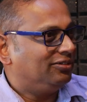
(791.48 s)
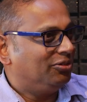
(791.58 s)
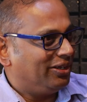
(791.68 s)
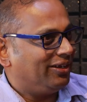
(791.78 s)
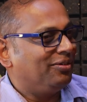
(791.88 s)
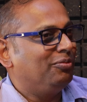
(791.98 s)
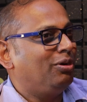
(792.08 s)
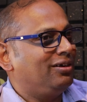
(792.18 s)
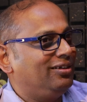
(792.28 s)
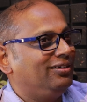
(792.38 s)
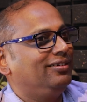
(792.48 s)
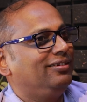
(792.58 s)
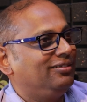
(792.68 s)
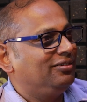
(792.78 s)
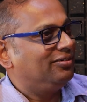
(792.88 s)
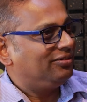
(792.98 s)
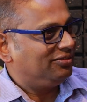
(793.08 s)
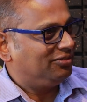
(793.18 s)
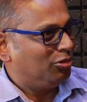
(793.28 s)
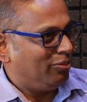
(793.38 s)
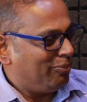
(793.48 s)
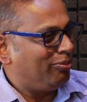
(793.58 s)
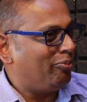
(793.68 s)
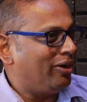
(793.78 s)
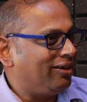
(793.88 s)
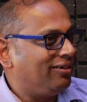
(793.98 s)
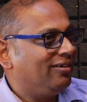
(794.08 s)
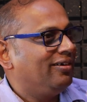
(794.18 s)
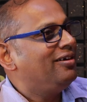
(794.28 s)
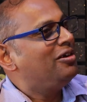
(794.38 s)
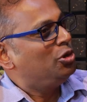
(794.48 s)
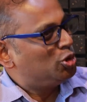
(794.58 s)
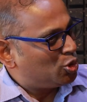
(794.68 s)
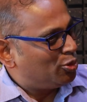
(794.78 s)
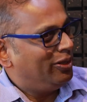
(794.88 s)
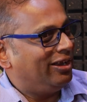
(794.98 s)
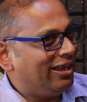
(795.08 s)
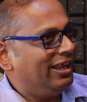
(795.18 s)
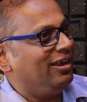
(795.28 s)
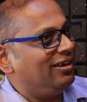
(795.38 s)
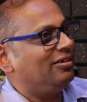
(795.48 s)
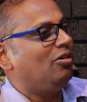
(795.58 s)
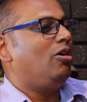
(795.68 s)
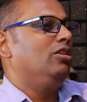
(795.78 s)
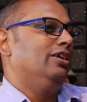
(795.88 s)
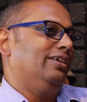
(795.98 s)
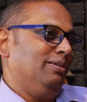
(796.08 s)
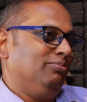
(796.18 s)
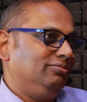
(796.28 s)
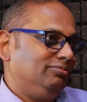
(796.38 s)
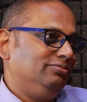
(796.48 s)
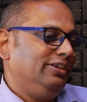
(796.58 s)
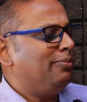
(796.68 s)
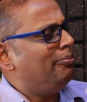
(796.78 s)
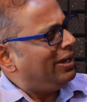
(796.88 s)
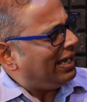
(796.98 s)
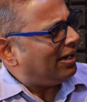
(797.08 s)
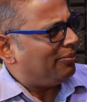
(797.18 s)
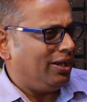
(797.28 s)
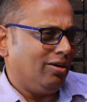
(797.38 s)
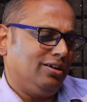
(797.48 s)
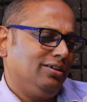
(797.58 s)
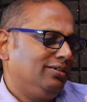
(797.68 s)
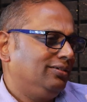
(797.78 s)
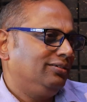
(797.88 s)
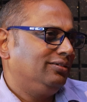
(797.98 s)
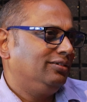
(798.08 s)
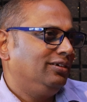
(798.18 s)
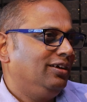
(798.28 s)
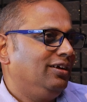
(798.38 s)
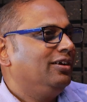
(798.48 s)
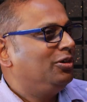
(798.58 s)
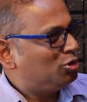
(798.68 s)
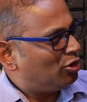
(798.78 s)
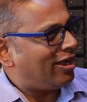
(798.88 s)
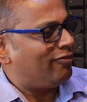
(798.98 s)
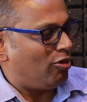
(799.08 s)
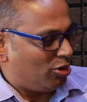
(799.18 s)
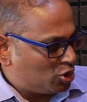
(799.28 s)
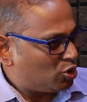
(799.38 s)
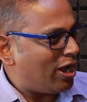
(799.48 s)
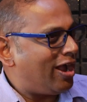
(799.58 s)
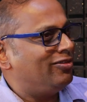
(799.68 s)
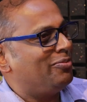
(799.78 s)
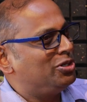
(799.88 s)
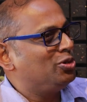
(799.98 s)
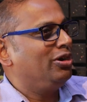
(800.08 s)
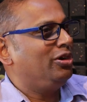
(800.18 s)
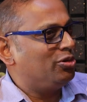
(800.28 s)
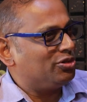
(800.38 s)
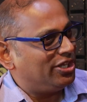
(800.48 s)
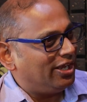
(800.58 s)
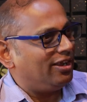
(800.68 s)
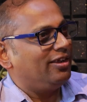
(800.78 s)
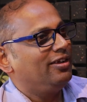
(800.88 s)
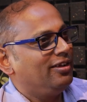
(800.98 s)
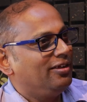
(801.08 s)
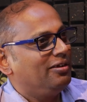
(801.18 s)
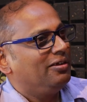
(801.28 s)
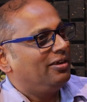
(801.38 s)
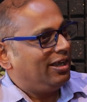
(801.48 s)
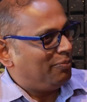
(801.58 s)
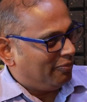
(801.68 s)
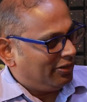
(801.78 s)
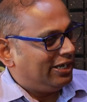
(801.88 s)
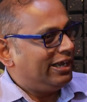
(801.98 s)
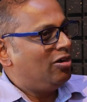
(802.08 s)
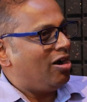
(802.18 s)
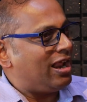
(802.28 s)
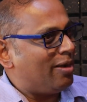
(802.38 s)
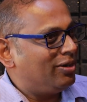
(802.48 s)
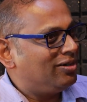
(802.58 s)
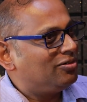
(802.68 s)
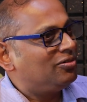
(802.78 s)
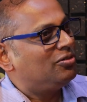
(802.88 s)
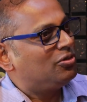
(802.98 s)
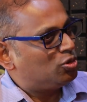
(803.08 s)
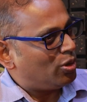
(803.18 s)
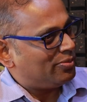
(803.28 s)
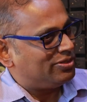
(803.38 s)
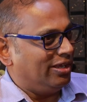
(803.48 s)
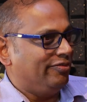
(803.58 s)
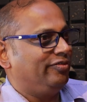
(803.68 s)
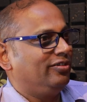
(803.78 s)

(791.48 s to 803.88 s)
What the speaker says: Okay? But to be prepared, you should be ready all the time. It may not. You should also have the maturity to say, it did not happen, so I am safe.